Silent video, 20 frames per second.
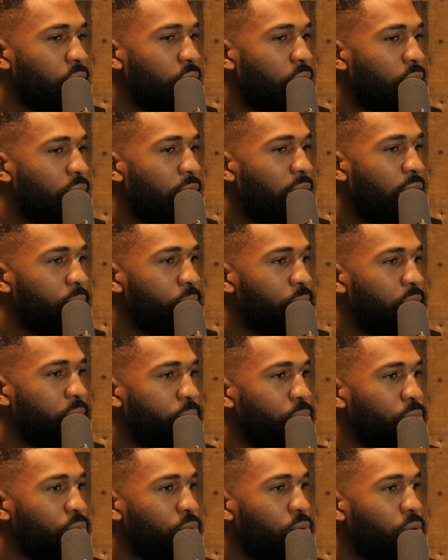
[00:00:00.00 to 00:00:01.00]
a lot of
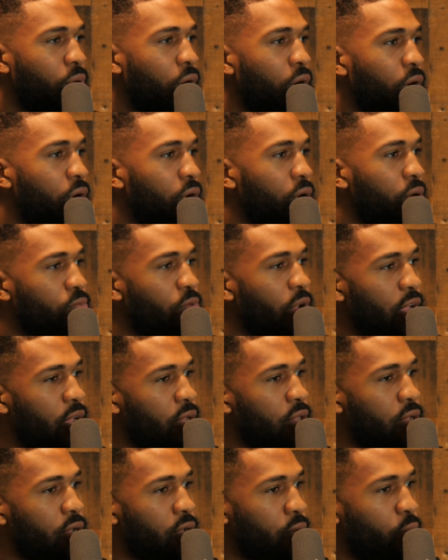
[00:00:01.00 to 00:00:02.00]
people are
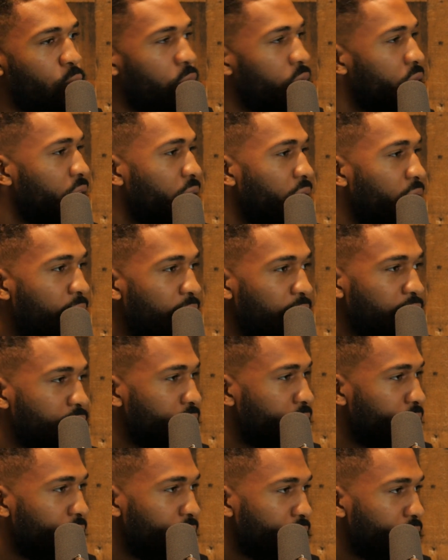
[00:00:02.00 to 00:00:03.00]
regular working class
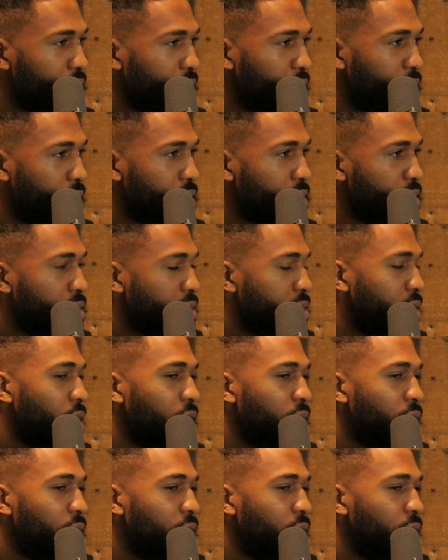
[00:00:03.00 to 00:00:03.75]
citizens,